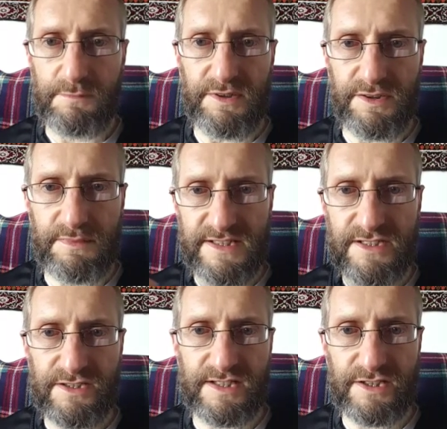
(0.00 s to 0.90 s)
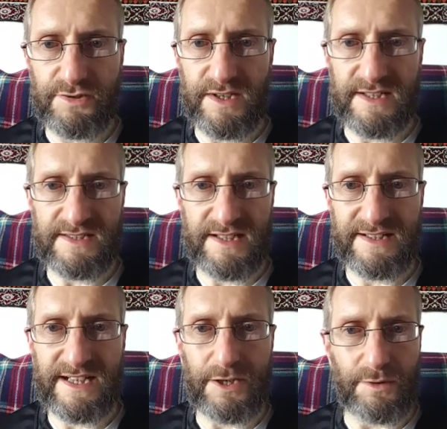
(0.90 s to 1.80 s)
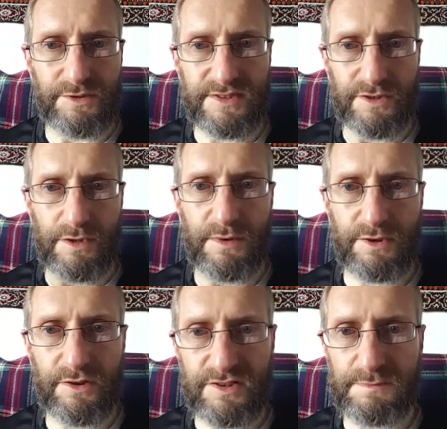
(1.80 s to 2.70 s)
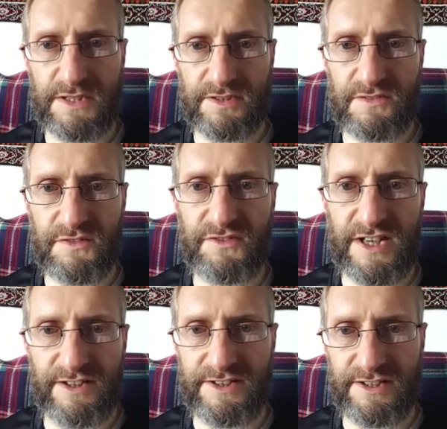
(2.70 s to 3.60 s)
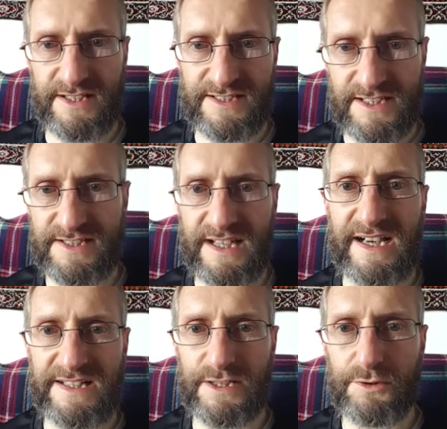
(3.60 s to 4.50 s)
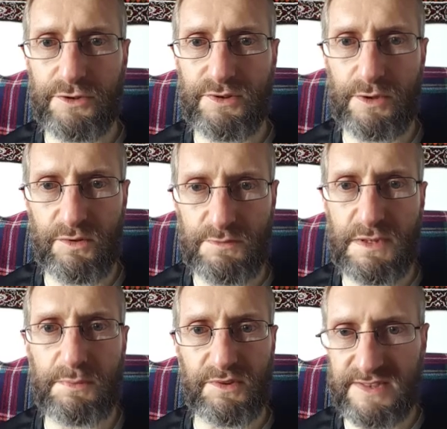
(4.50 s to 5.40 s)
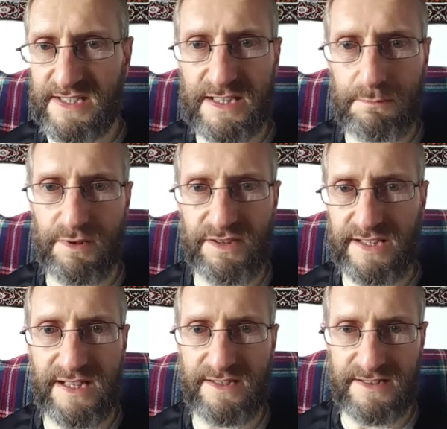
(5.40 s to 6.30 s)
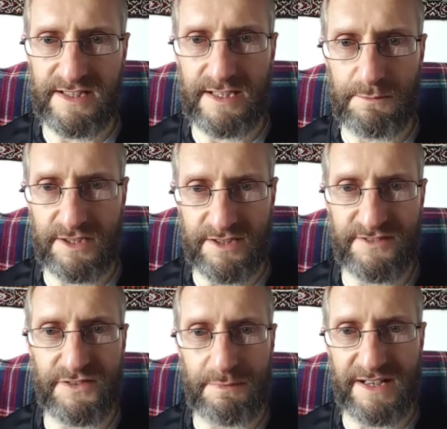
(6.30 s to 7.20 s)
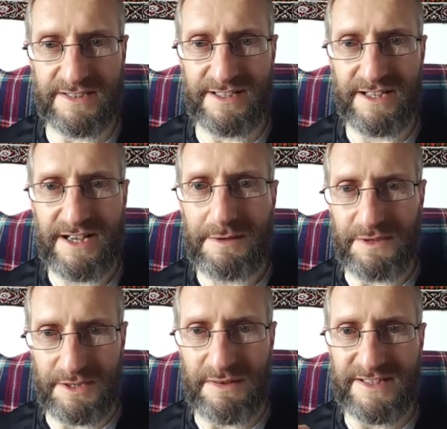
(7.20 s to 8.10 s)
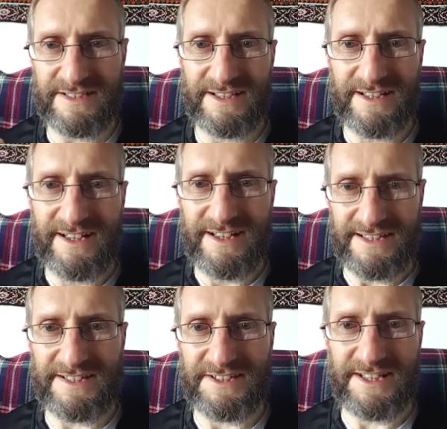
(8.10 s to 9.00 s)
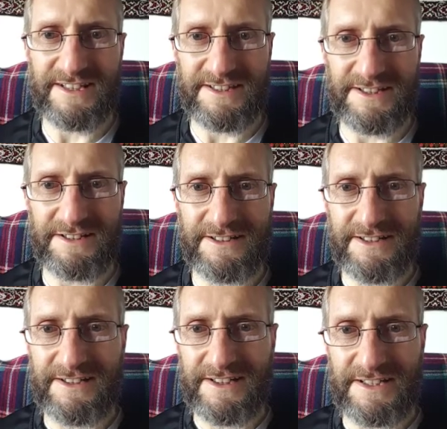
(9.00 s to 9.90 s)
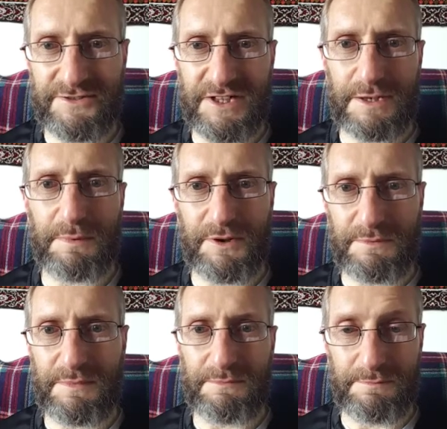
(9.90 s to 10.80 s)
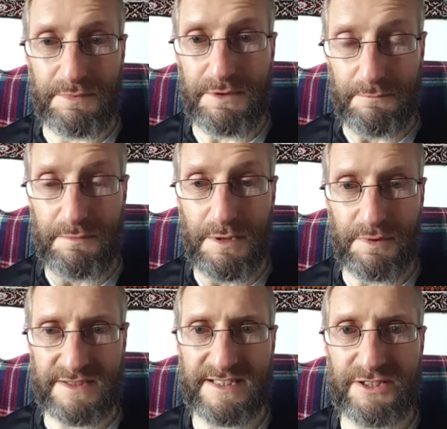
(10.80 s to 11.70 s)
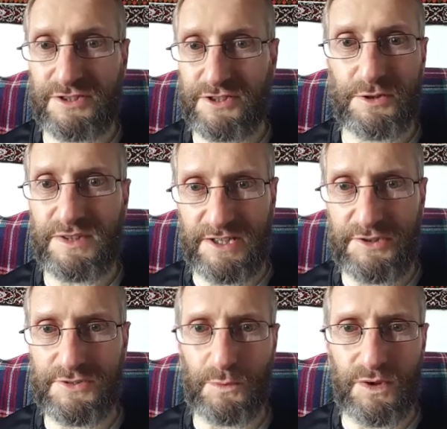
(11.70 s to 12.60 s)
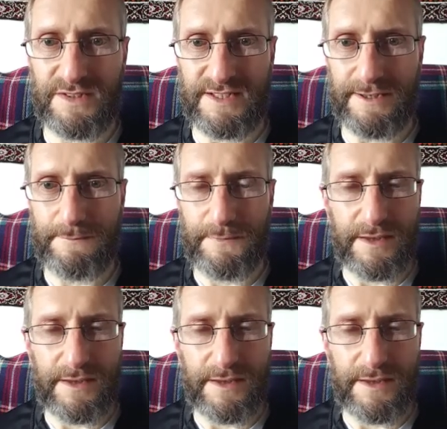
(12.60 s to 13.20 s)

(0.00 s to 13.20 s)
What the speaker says: but the message that he's trying to send out doesn't come across because of the fact that he's actually hiding under it. He wants people to see him, but they can't see him because of the mask. But the mask is the thing that he's trying to point people's attention to, that he doesn't want it.